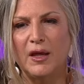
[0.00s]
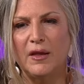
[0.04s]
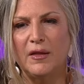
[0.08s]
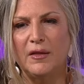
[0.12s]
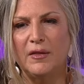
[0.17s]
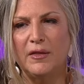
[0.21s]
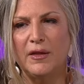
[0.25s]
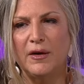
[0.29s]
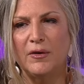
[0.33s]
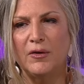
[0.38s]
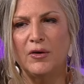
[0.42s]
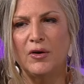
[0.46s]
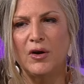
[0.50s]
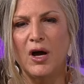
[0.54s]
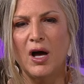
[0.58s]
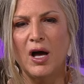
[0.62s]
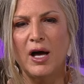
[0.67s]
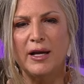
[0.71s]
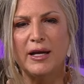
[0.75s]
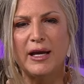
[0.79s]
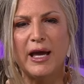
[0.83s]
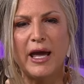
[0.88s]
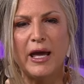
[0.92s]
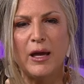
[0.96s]
they're
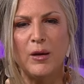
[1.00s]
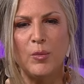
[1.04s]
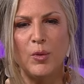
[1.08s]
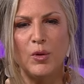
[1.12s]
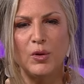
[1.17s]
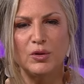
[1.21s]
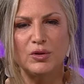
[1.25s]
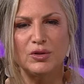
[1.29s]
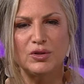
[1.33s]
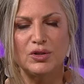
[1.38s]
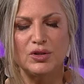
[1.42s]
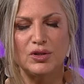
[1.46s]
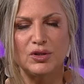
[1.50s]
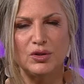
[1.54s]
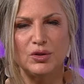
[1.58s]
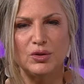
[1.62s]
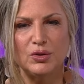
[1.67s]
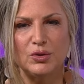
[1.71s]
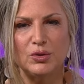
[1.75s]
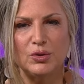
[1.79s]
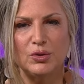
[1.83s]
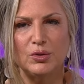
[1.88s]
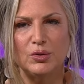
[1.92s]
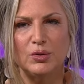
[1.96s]
not able
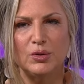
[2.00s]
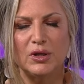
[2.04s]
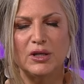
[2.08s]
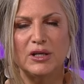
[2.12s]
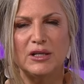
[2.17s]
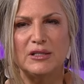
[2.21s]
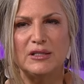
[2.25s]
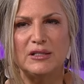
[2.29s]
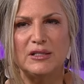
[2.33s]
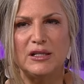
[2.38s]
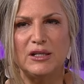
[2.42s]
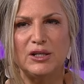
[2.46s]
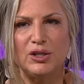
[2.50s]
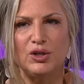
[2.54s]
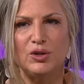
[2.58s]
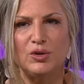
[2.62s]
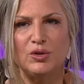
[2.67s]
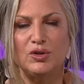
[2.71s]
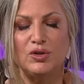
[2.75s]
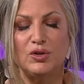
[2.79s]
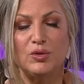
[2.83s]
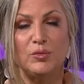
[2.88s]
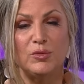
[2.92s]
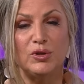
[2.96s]
to continue
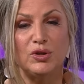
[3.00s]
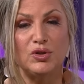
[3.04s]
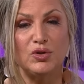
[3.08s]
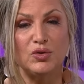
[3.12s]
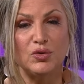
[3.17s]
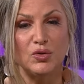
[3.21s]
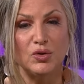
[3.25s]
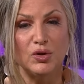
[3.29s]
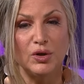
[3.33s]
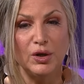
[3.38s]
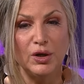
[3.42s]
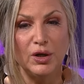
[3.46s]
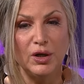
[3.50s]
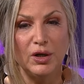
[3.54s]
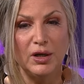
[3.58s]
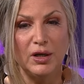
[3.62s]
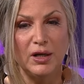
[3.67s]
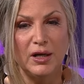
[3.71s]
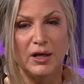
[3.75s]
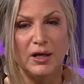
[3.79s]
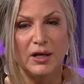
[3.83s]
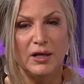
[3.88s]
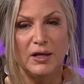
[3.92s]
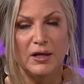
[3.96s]
to mature
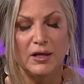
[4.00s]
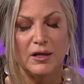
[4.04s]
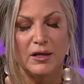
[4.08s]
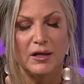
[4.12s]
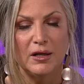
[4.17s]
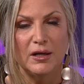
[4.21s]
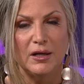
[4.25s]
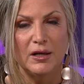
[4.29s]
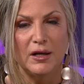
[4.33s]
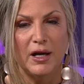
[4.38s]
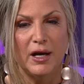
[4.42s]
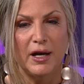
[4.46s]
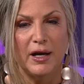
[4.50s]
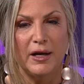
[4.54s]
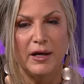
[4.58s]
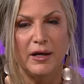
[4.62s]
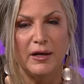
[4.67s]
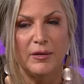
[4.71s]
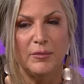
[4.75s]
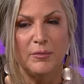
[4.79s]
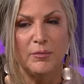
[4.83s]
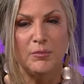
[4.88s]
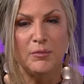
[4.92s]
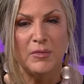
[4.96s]

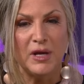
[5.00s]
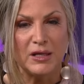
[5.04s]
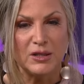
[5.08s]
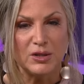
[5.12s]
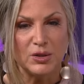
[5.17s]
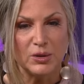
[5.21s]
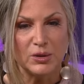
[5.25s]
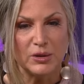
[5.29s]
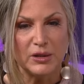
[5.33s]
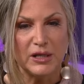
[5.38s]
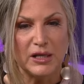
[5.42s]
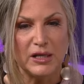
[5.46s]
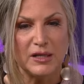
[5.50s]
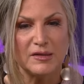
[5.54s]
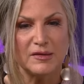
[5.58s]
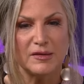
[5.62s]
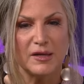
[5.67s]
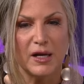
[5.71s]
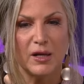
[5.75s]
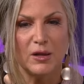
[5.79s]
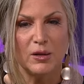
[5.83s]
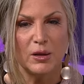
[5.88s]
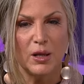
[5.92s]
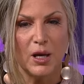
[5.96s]
uh, mentally,
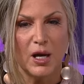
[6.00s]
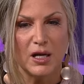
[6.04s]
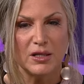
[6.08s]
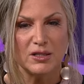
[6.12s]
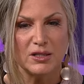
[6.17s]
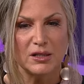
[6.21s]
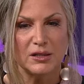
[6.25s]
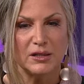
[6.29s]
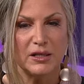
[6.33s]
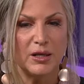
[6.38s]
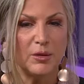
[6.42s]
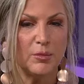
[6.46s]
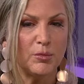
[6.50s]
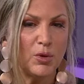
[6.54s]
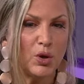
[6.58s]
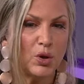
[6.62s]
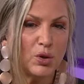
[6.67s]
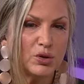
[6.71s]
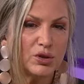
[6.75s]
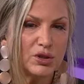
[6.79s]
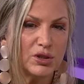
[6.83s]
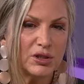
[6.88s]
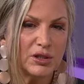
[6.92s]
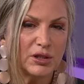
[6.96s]
psychologically,
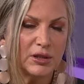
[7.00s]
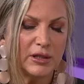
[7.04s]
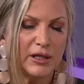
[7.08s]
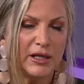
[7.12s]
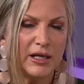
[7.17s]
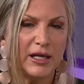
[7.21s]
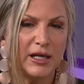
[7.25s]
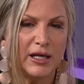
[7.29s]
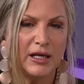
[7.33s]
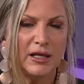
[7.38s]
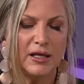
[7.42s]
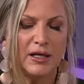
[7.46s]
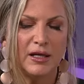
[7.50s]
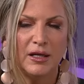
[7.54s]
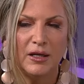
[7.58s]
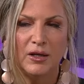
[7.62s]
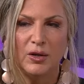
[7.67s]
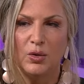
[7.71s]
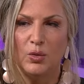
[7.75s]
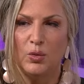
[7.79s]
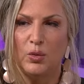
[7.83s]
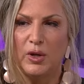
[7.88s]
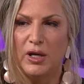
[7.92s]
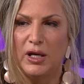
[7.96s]
emotionally.
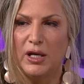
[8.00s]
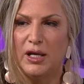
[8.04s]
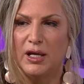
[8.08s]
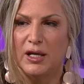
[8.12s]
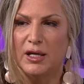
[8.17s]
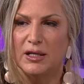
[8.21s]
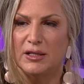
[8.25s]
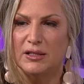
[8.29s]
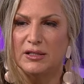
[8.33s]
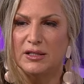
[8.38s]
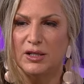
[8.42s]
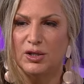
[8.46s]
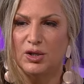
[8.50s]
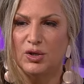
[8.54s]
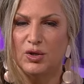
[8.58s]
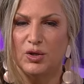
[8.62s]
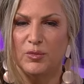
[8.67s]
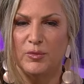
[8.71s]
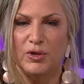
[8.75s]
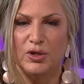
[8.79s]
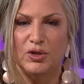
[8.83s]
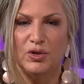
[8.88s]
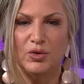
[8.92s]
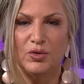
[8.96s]
We continue to
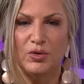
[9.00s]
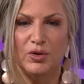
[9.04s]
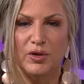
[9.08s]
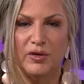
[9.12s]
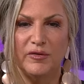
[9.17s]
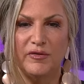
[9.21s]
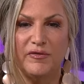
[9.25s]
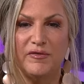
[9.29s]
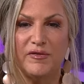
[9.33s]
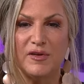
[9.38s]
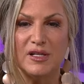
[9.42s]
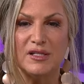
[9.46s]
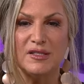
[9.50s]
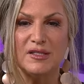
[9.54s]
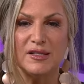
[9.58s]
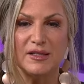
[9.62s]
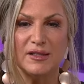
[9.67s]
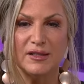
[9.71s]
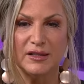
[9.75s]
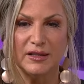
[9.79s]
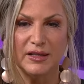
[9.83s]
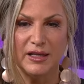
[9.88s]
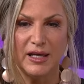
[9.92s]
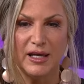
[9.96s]
mature
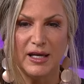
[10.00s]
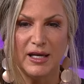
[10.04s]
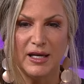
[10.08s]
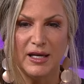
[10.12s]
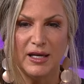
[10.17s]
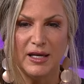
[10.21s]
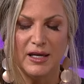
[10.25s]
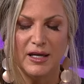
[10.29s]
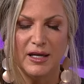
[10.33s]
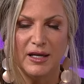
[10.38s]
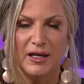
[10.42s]
physically